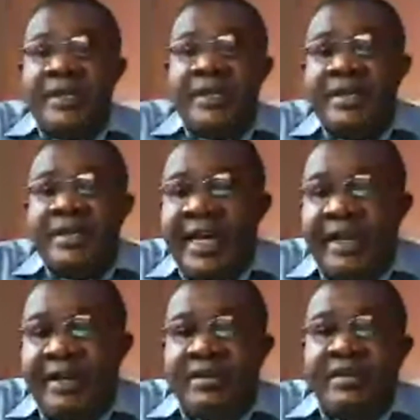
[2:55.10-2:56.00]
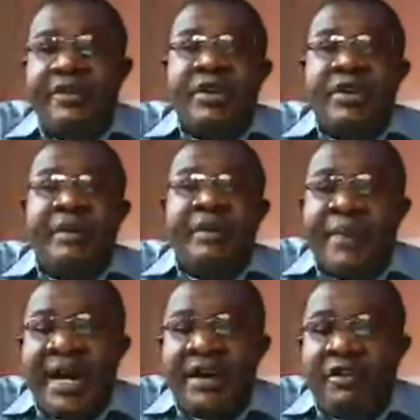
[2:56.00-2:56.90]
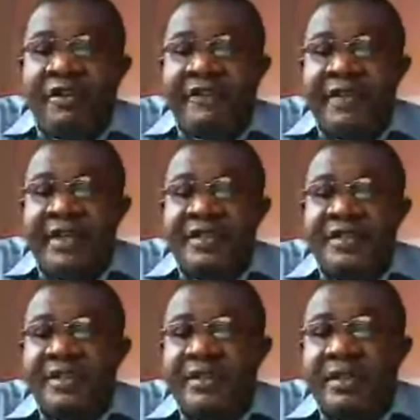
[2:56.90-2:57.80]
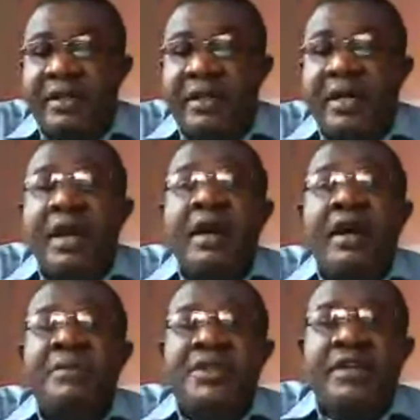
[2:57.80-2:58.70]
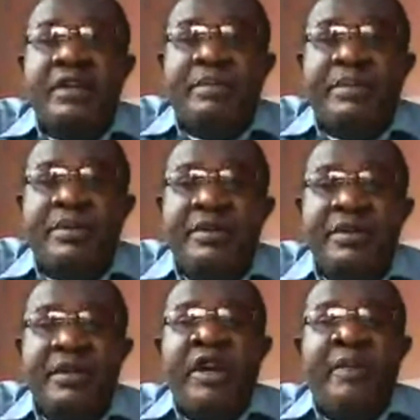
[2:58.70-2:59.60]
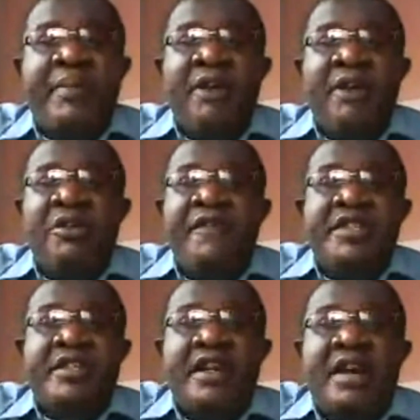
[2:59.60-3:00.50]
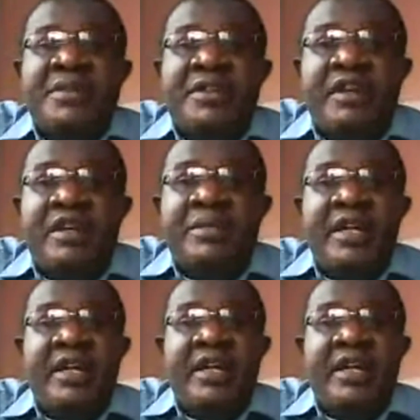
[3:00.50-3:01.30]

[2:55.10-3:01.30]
then your back office comes up. And when your back office comes up,